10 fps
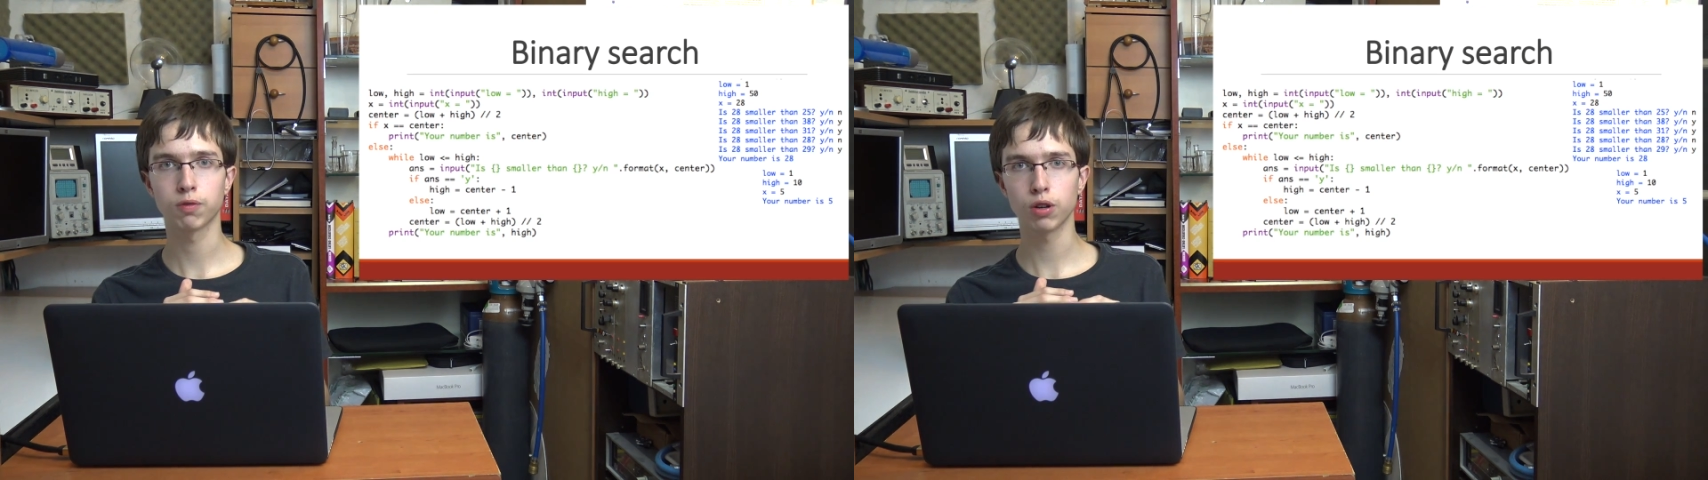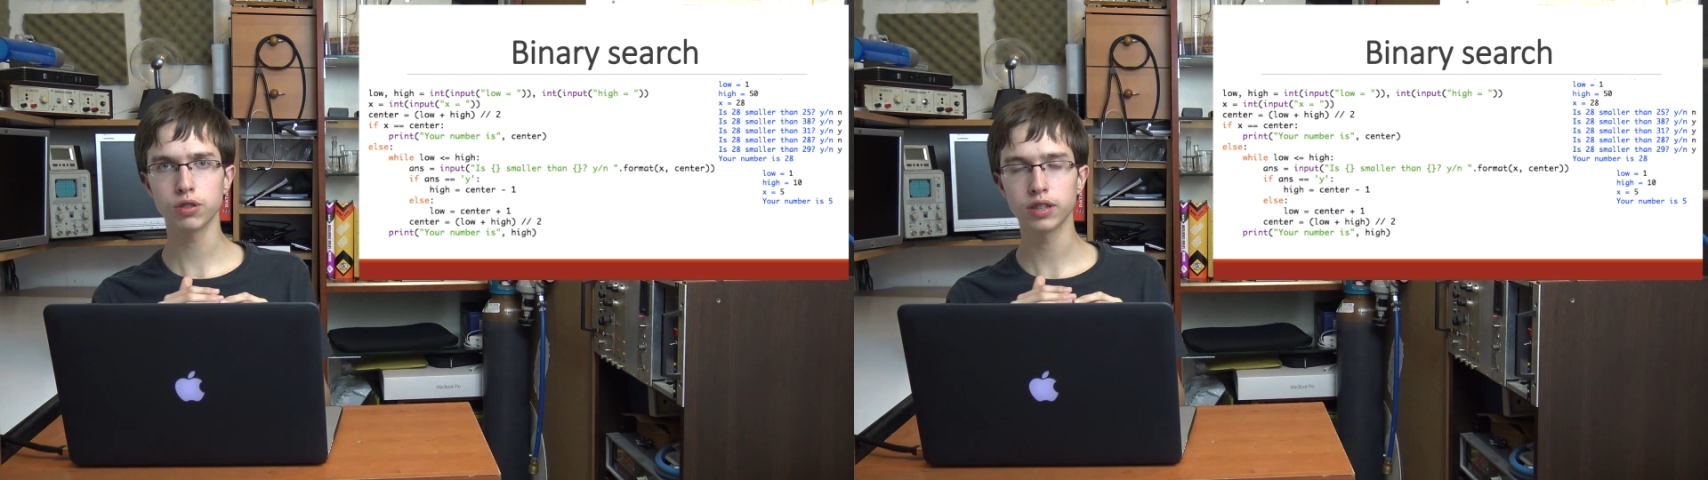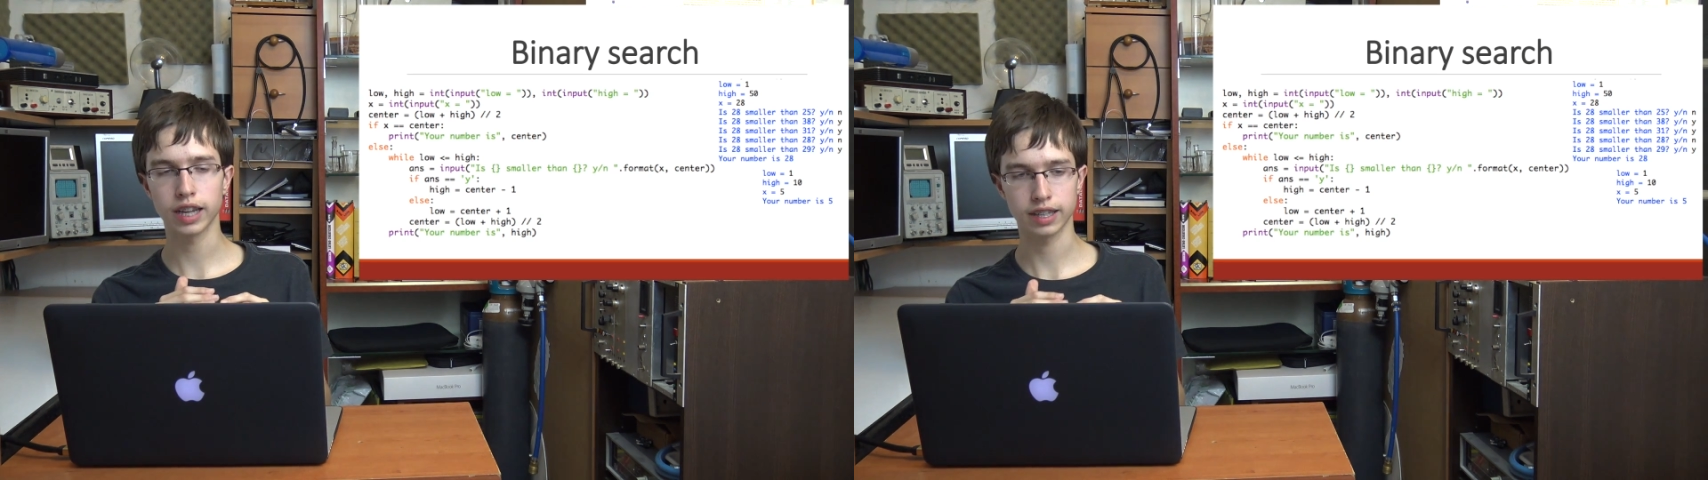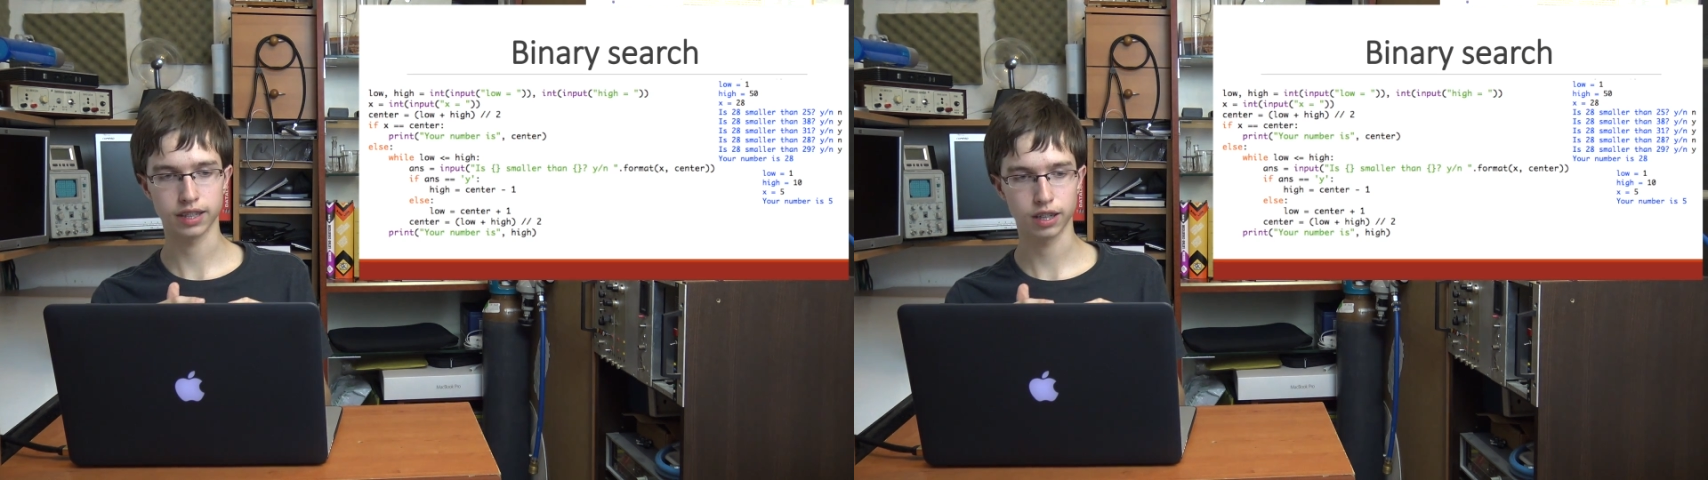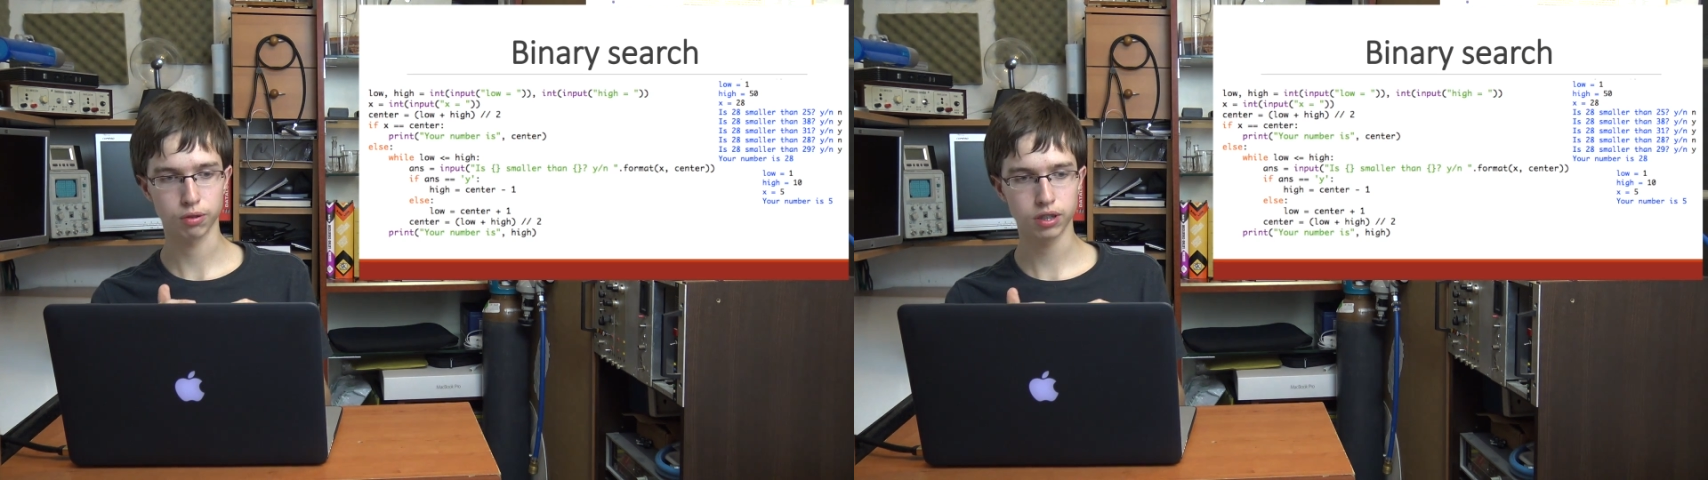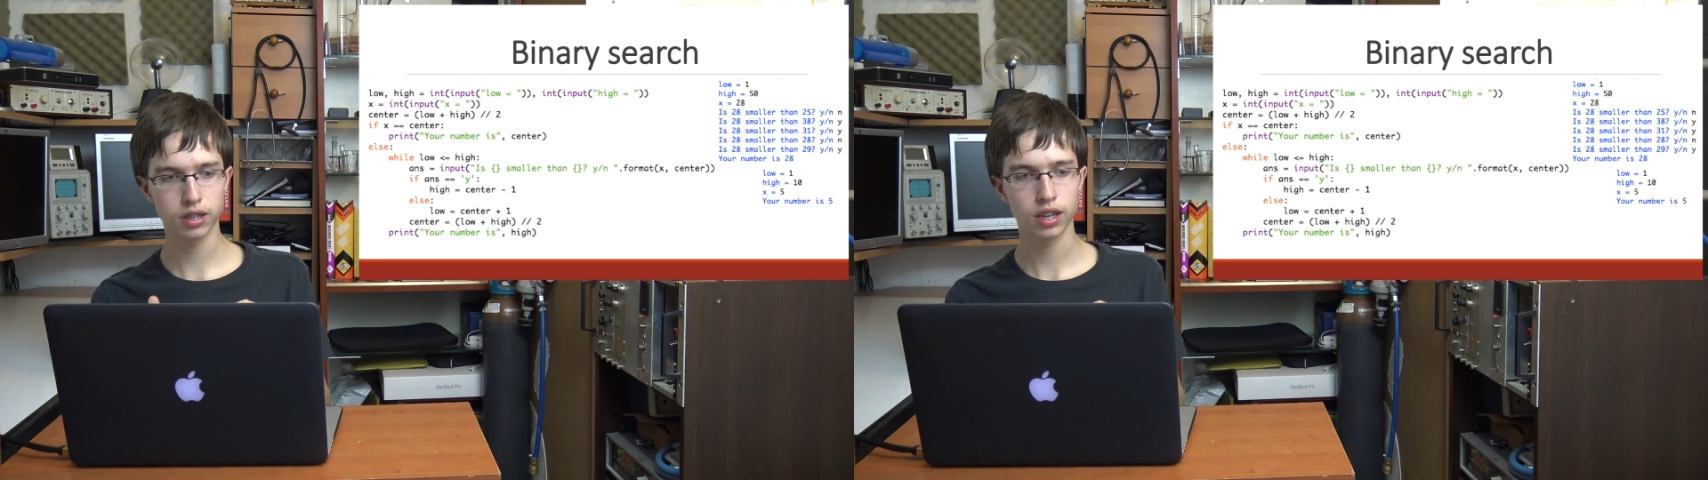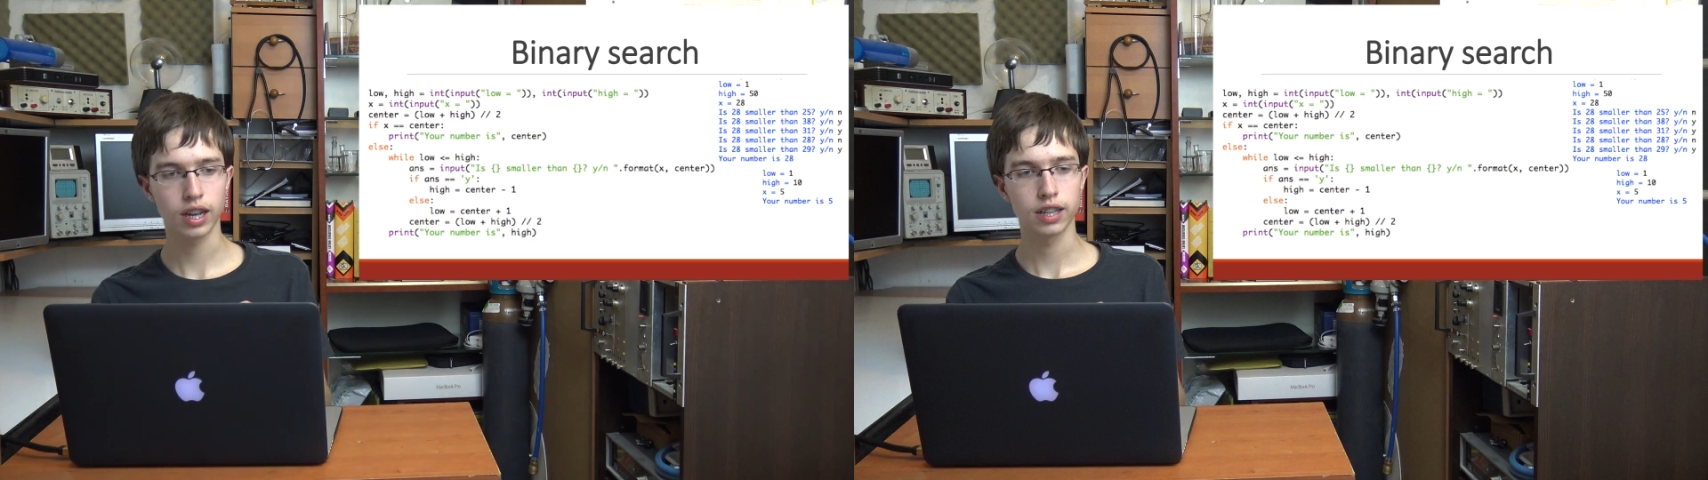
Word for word: wasn't executed,